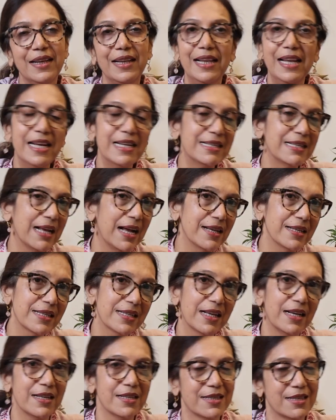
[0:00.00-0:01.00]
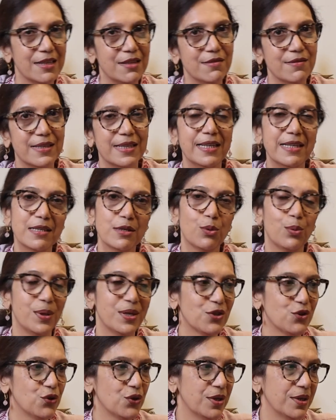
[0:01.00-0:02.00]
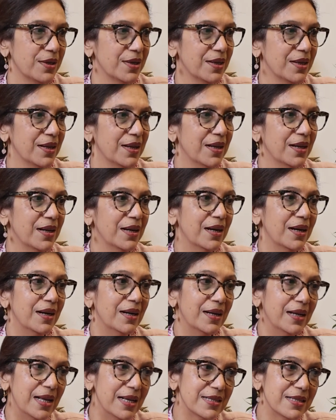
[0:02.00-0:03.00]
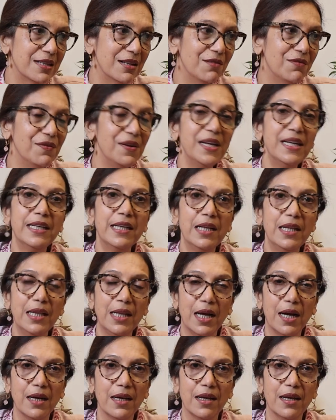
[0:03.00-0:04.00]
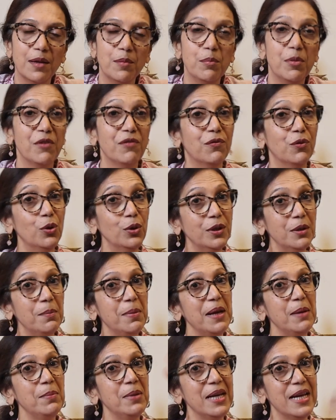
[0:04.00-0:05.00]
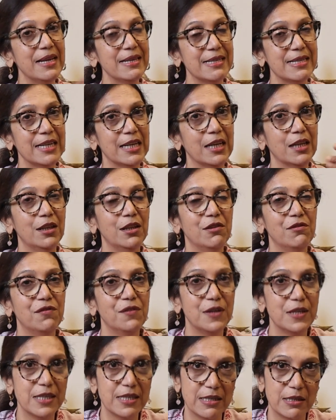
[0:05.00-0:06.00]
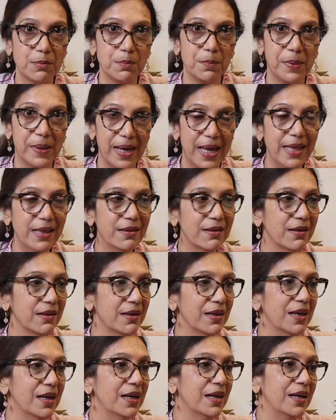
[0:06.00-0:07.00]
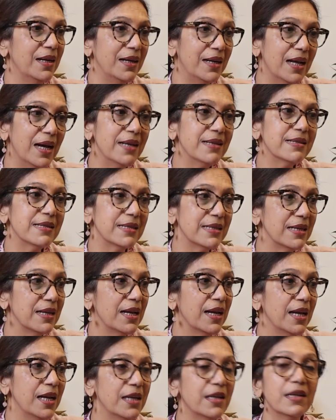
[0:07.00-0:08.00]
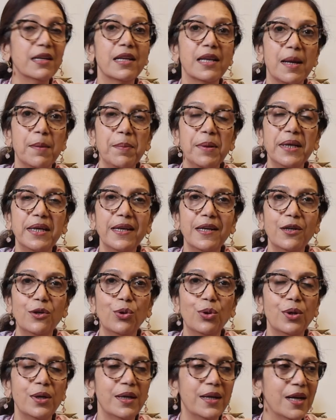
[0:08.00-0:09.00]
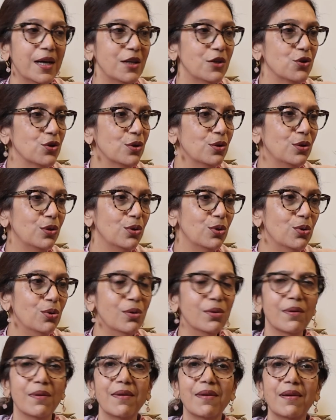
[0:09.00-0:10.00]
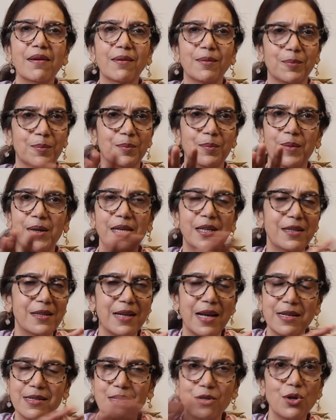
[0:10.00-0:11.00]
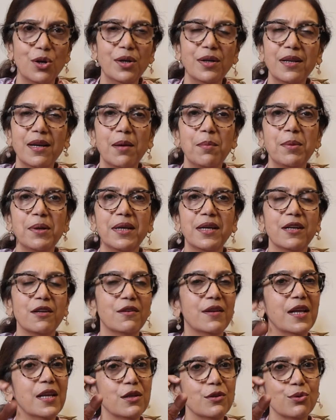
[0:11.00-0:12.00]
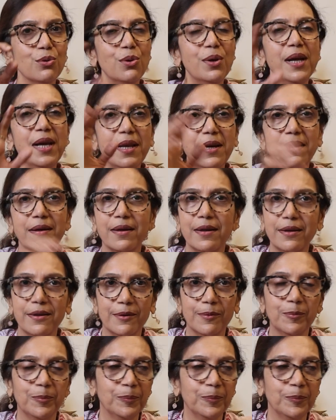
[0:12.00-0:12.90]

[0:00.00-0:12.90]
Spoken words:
Let's ask ourselves this question. Does the fetal lung, before the baby has taken the first breath, does it crepitate on touch? No, it does not crepitate. There is no air in it.